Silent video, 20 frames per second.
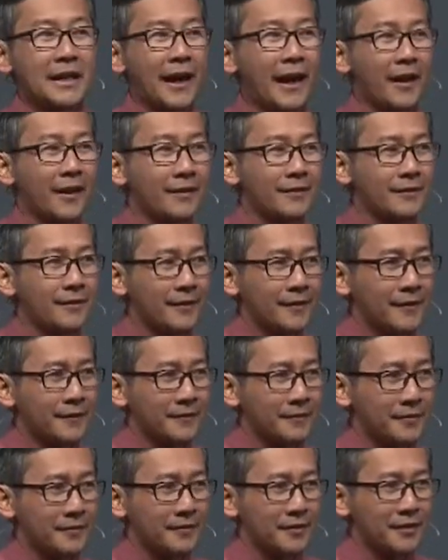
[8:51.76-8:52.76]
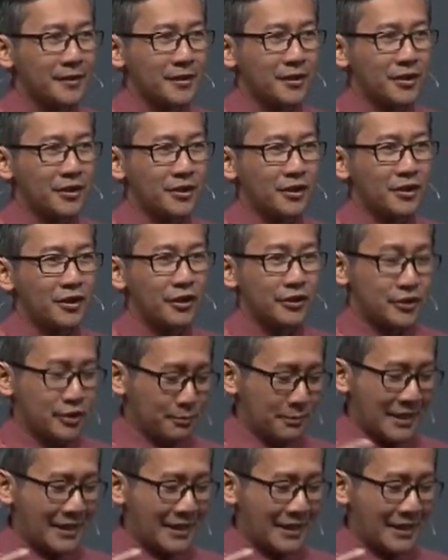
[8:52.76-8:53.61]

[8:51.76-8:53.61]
held or to